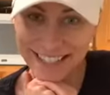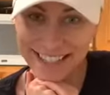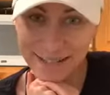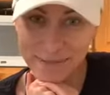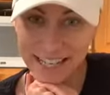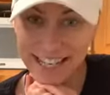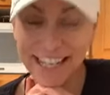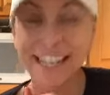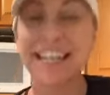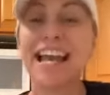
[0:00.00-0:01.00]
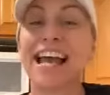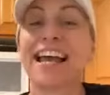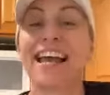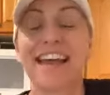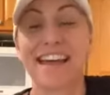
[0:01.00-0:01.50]
in the beginning
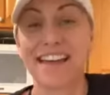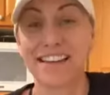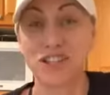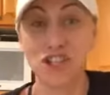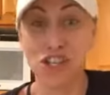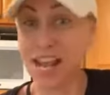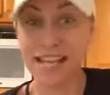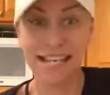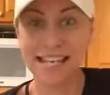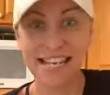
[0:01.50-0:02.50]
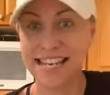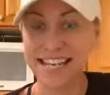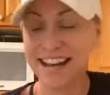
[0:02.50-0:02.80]
and shaky and